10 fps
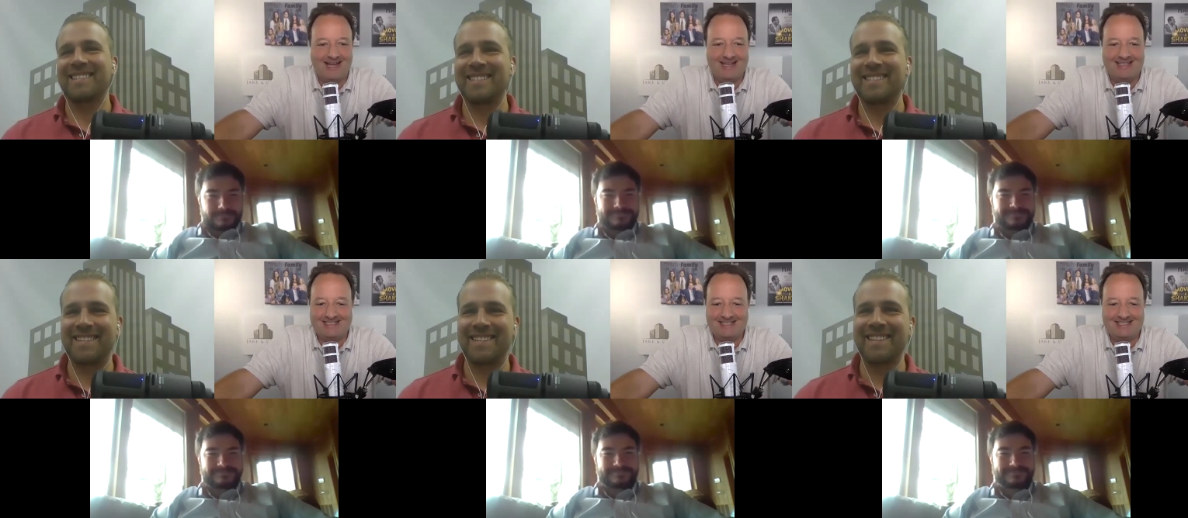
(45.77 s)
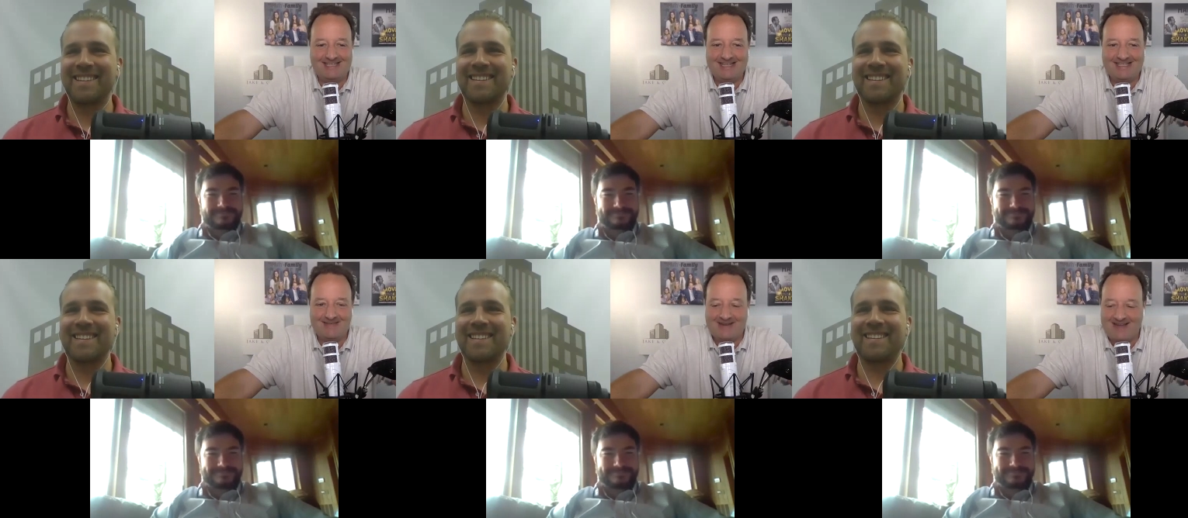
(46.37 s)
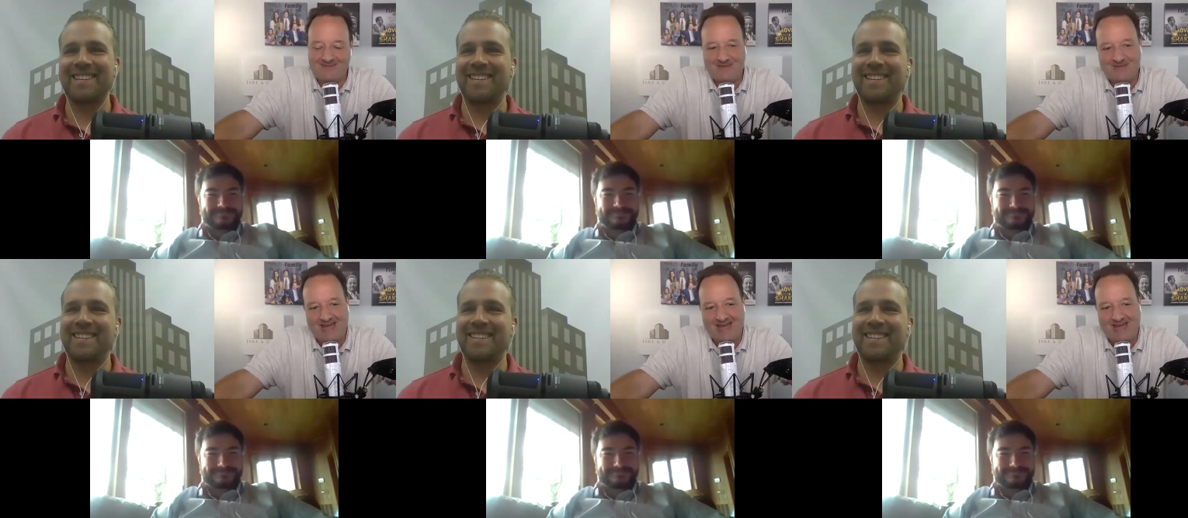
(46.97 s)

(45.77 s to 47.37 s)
Speaker 1: I got six kids. I'm going to have maybe